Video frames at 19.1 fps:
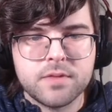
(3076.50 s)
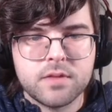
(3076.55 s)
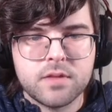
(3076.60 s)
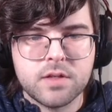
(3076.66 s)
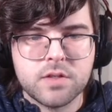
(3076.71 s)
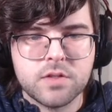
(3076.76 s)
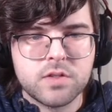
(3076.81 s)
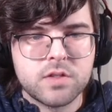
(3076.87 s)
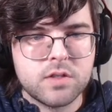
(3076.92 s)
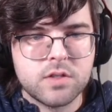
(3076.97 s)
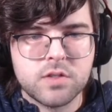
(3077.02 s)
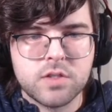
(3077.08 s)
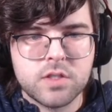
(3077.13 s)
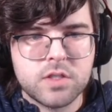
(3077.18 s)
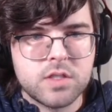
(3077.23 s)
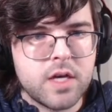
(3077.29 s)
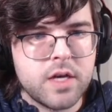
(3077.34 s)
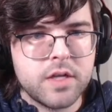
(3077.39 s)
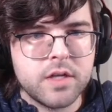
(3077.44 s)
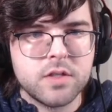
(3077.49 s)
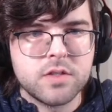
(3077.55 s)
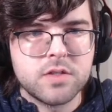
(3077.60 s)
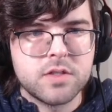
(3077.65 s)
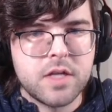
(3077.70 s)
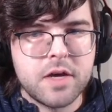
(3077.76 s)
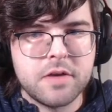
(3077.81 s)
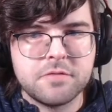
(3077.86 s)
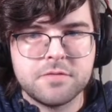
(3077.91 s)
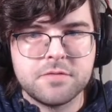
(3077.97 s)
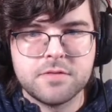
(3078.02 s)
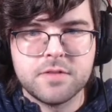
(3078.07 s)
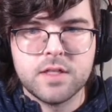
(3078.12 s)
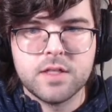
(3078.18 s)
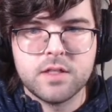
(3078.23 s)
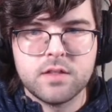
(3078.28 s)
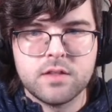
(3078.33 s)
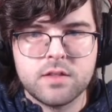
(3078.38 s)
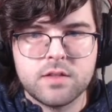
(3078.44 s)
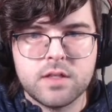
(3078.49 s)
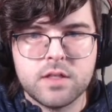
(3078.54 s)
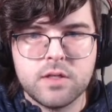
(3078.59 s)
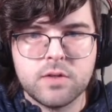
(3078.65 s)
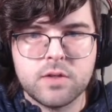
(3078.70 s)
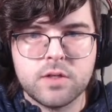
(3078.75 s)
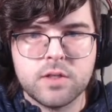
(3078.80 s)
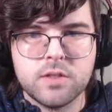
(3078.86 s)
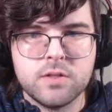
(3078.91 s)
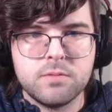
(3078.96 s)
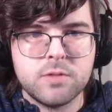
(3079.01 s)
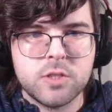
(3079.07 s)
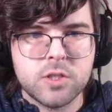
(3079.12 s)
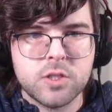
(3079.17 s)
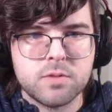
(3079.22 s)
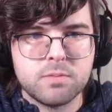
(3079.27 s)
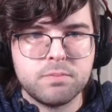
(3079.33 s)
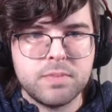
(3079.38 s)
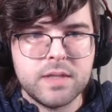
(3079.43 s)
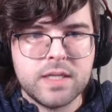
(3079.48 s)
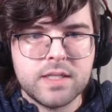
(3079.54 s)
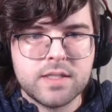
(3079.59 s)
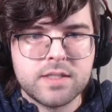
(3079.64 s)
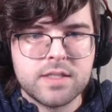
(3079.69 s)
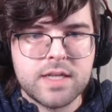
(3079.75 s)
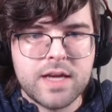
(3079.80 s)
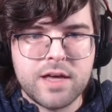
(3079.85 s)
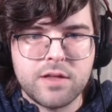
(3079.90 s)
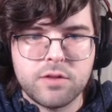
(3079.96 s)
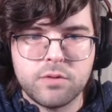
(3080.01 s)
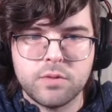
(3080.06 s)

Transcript: There's a ton of stuff that you could just beat to death